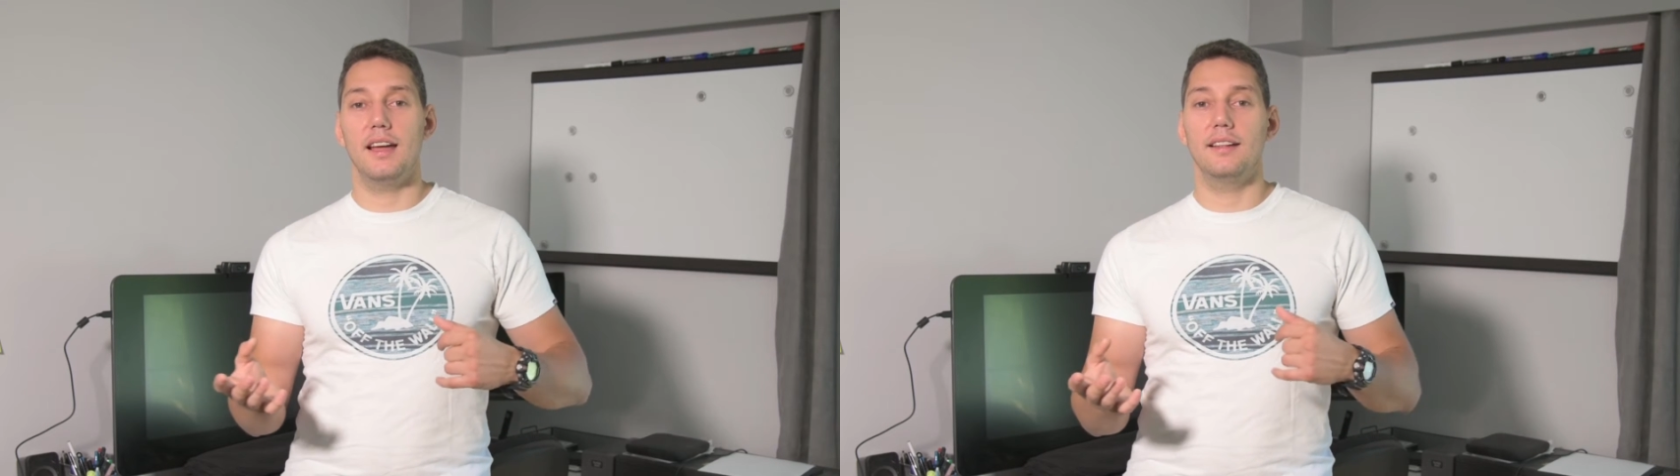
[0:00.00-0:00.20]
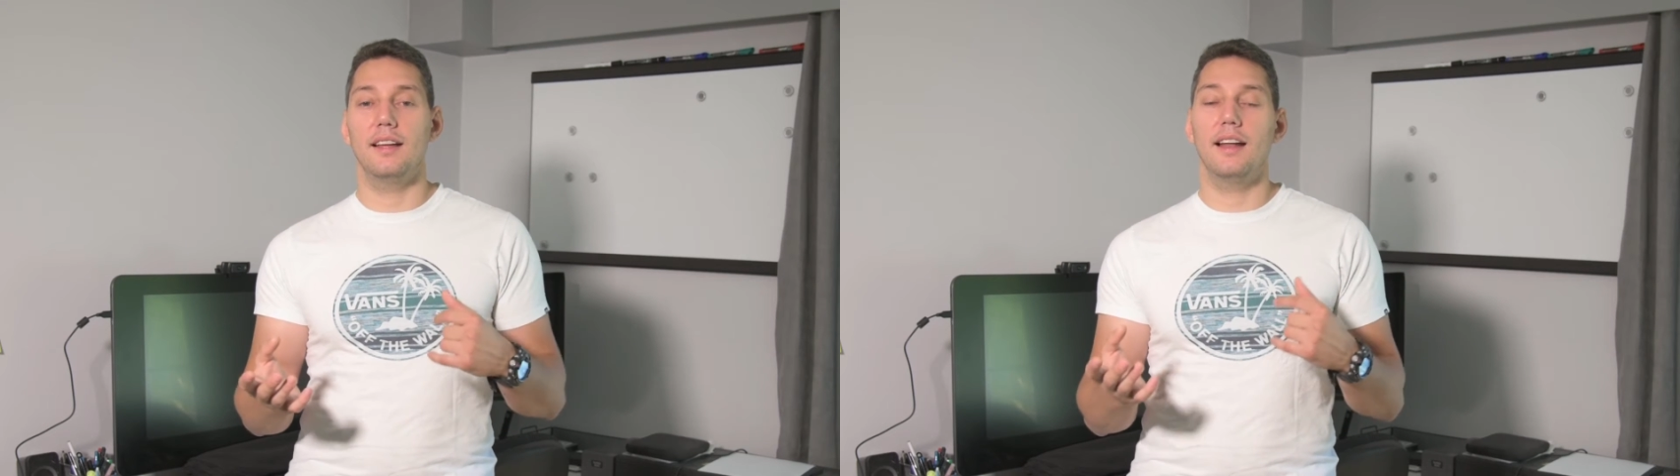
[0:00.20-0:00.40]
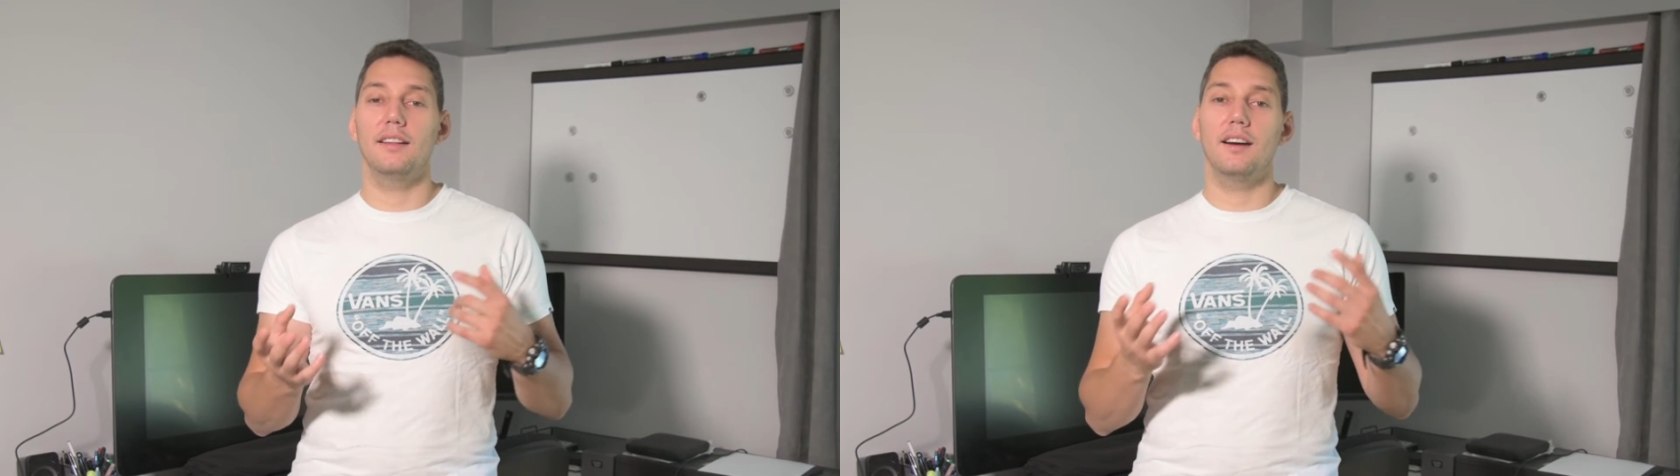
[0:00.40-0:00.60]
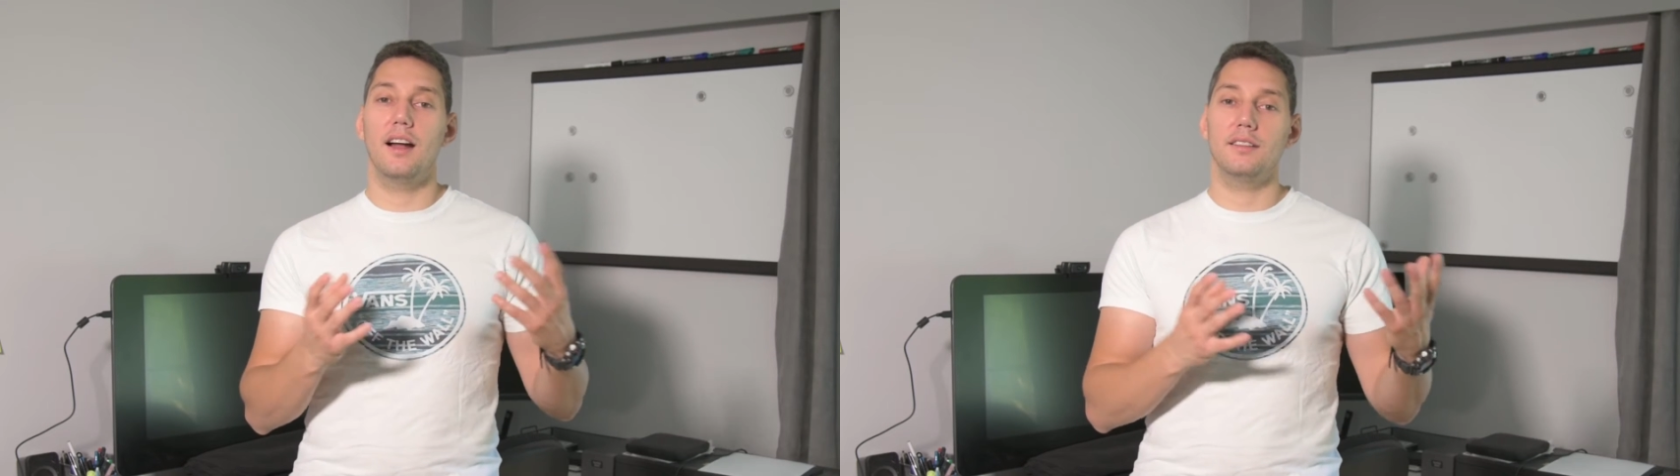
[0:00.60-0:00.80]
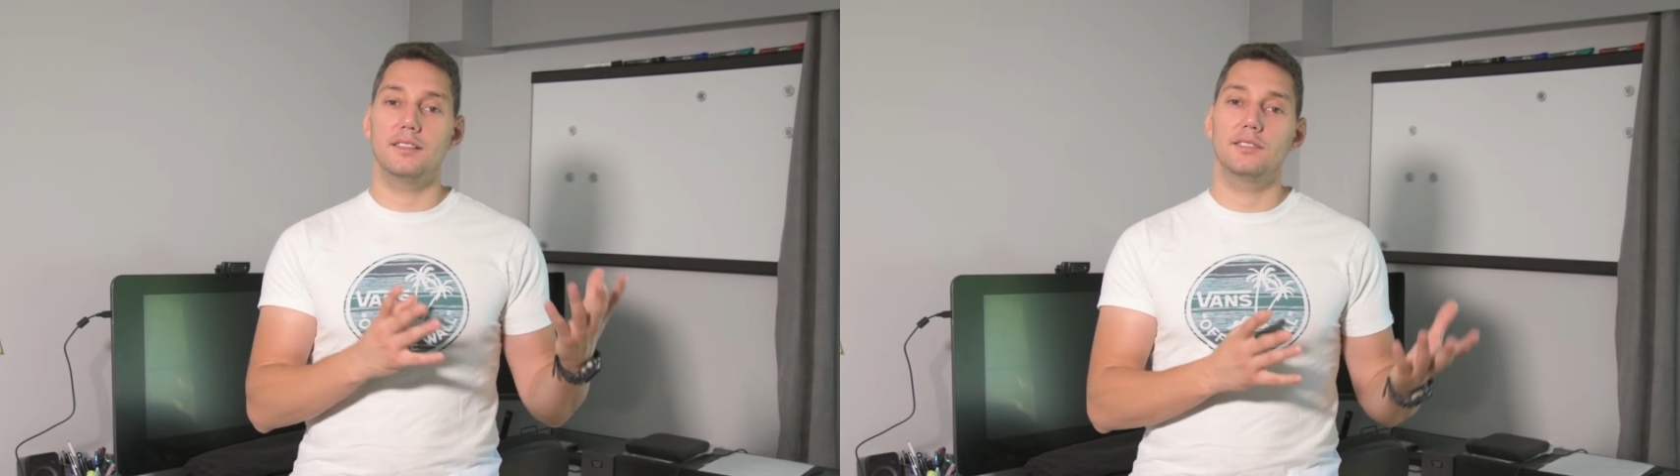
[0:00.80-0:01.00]
and another
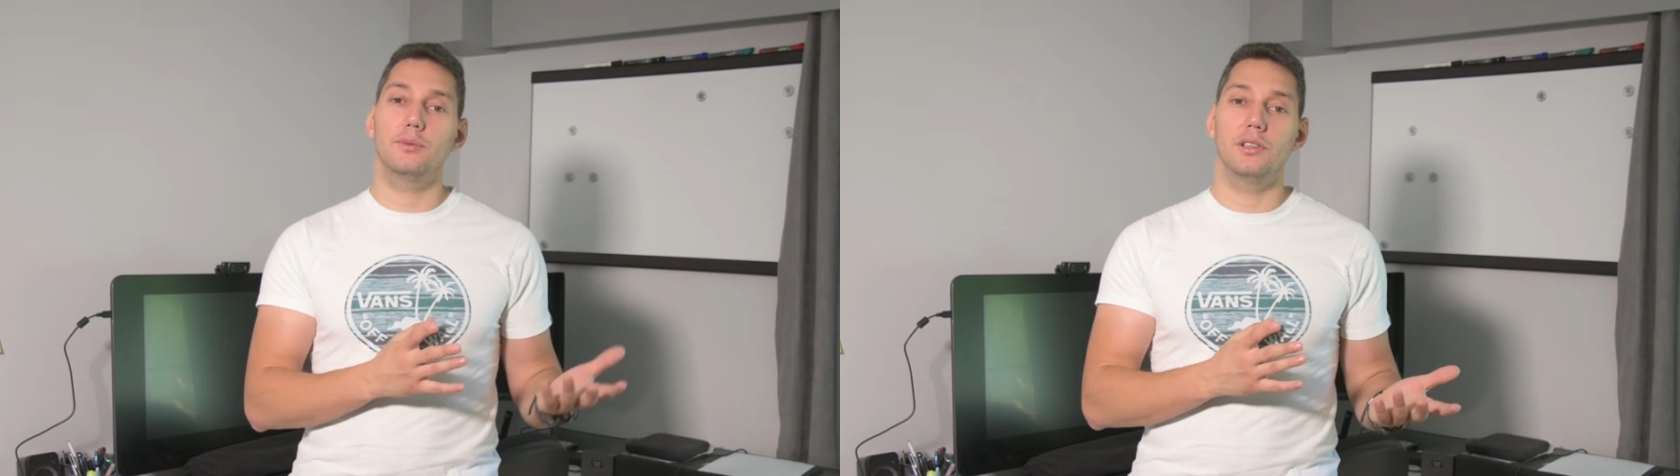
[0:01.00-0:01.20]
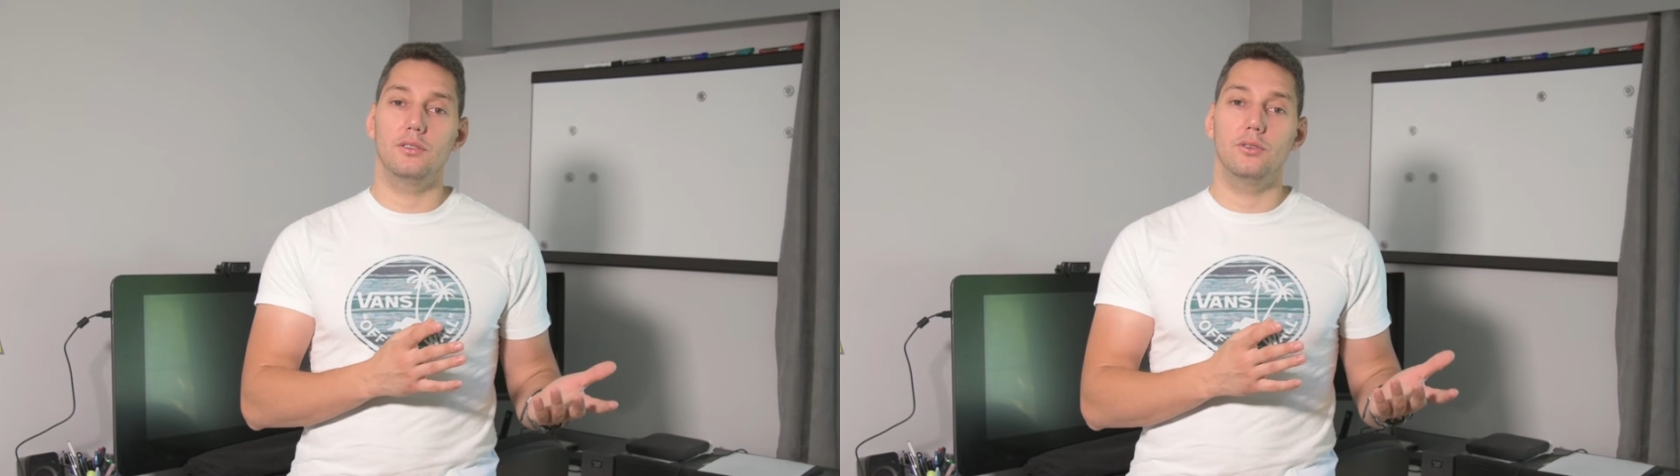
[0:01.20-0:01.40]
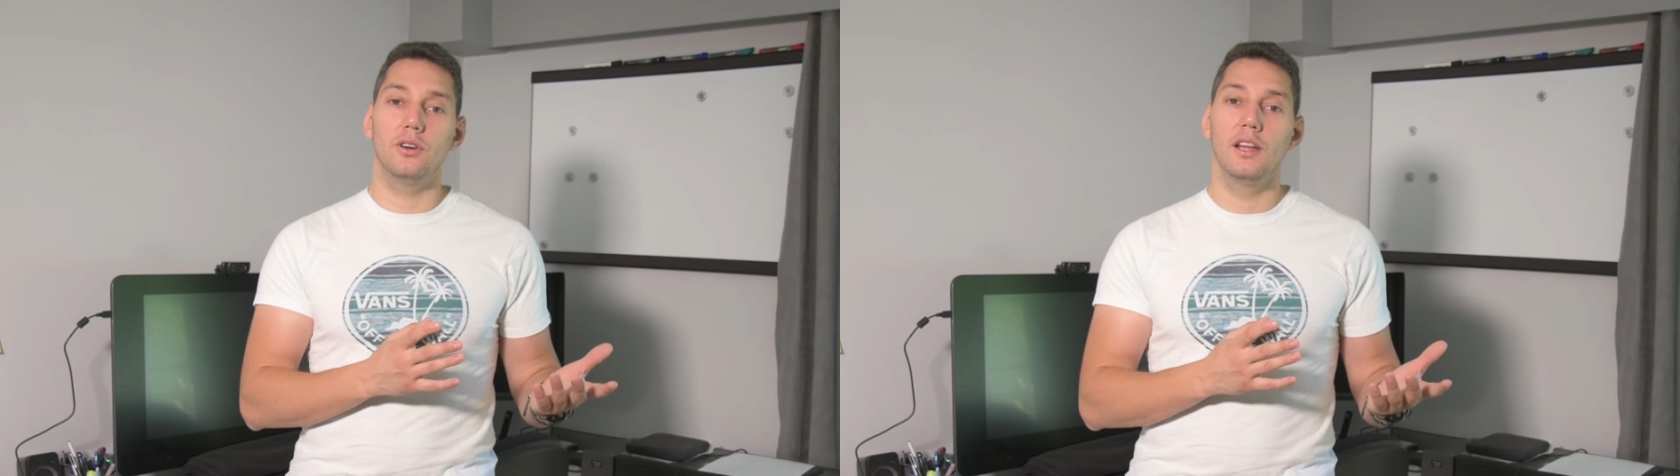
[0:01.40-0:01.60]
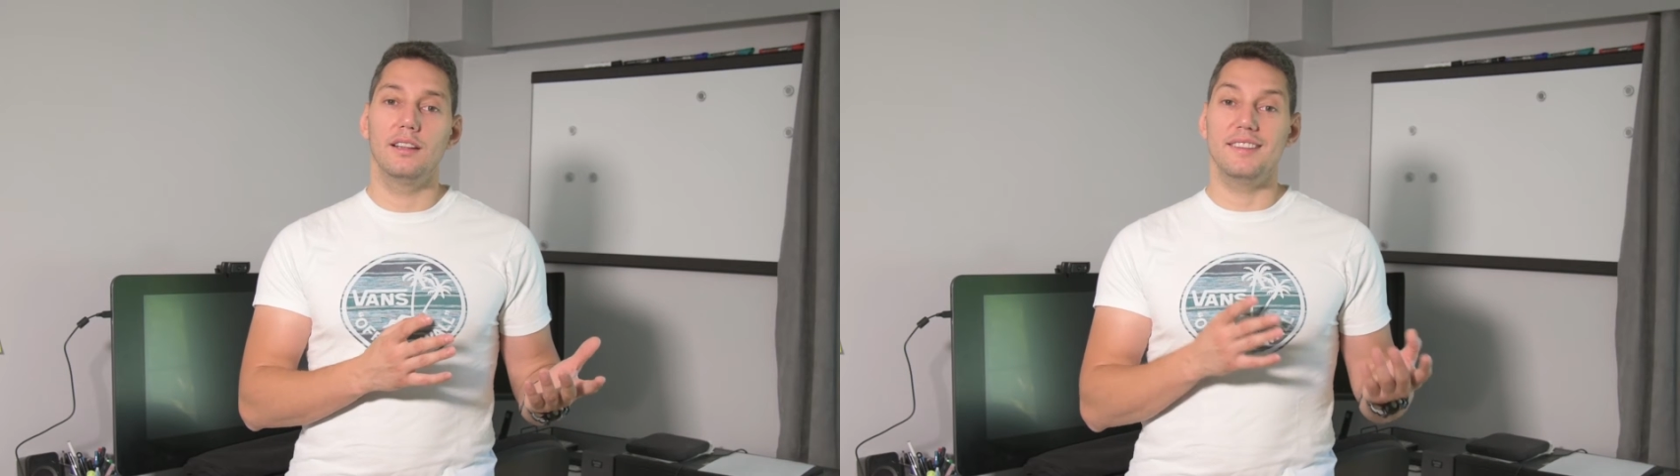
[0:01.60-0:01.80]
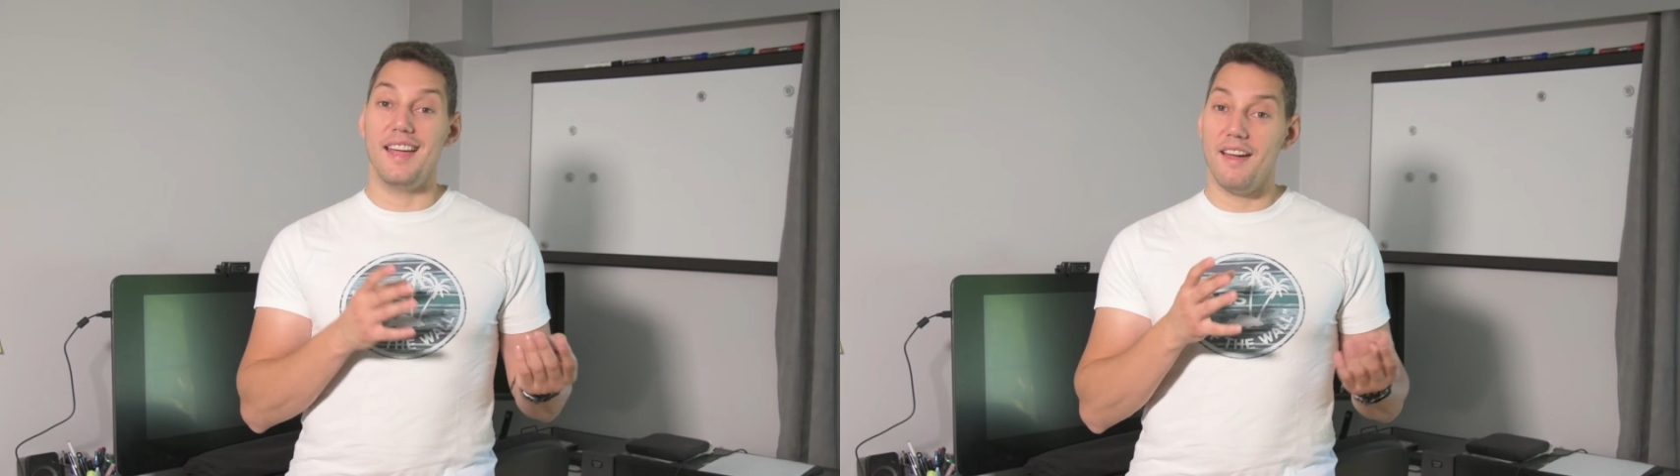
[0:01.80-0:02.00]
artist will do
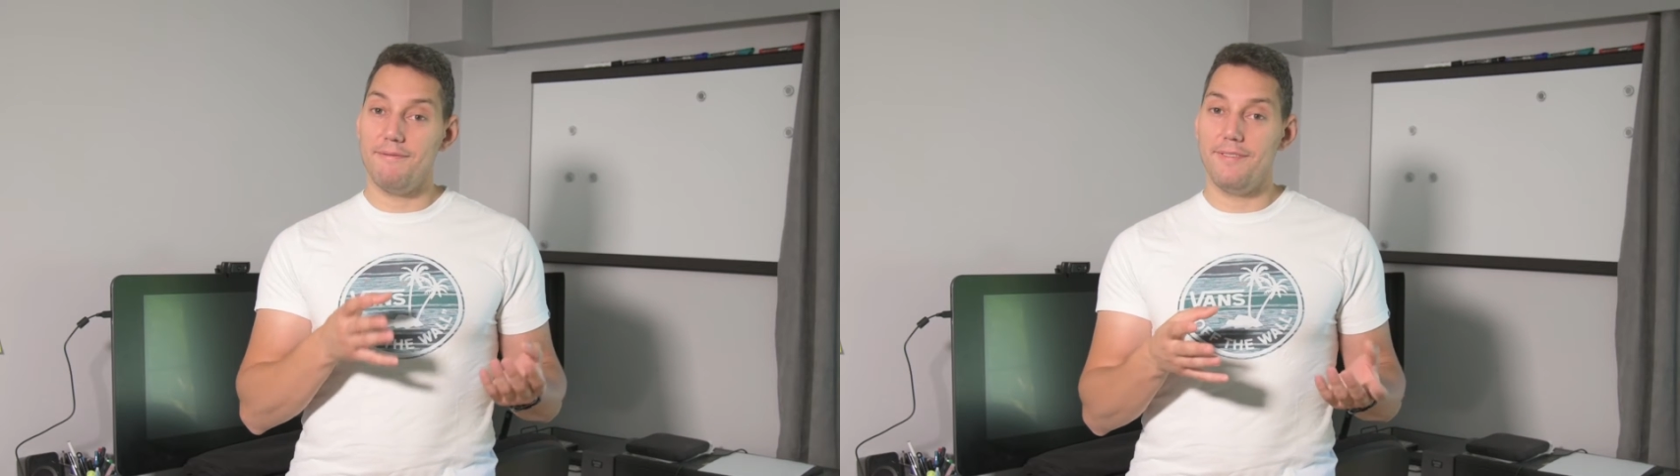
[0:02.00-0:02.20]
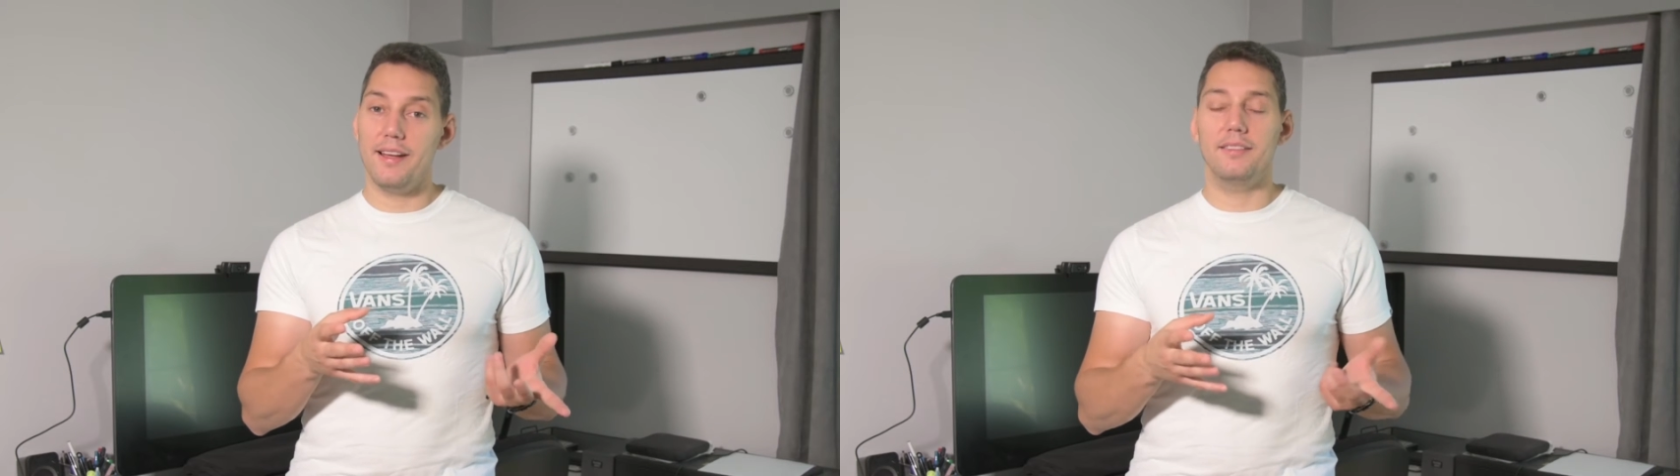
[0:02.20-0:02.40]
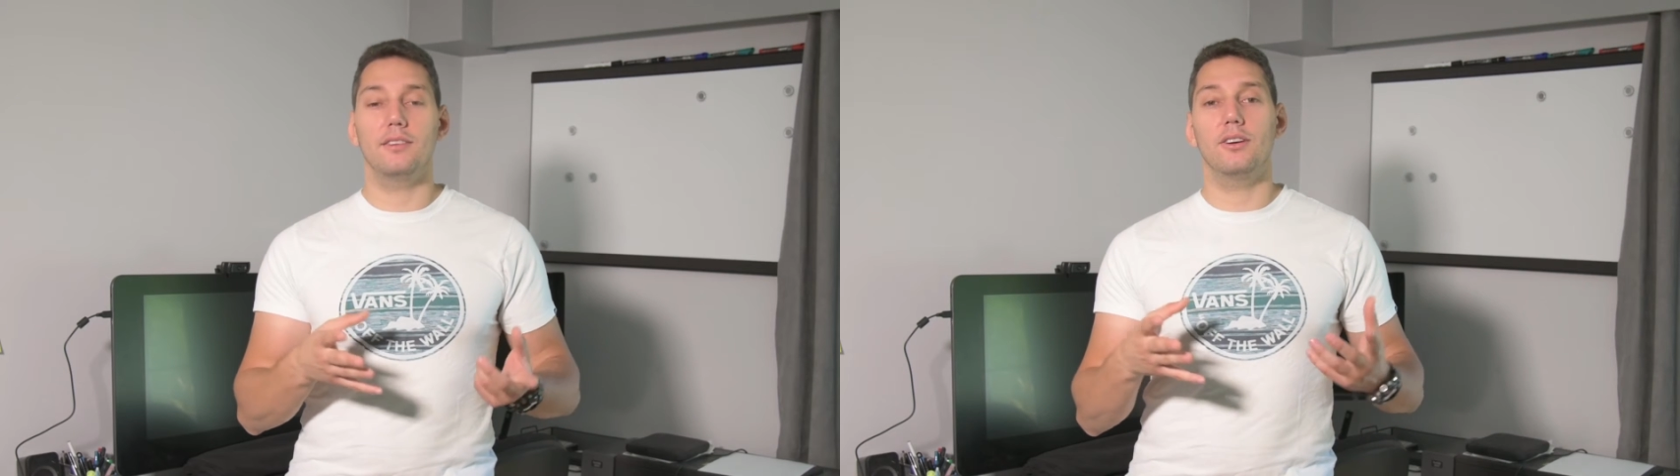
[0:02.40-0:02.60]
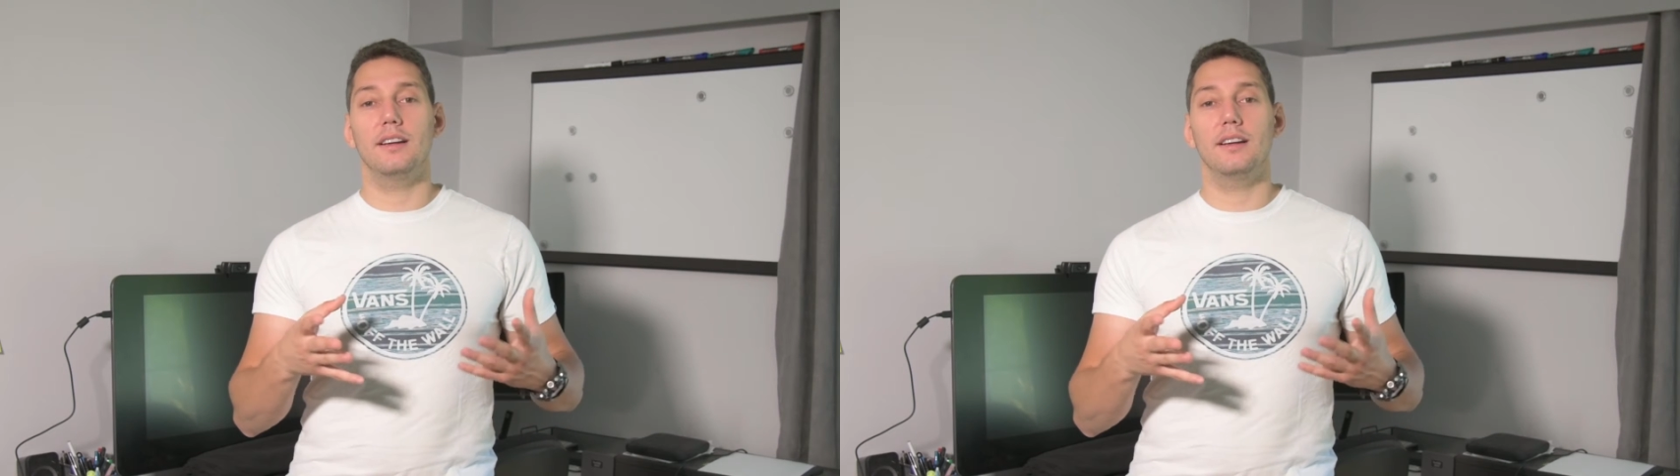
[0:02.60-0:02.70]
the effects,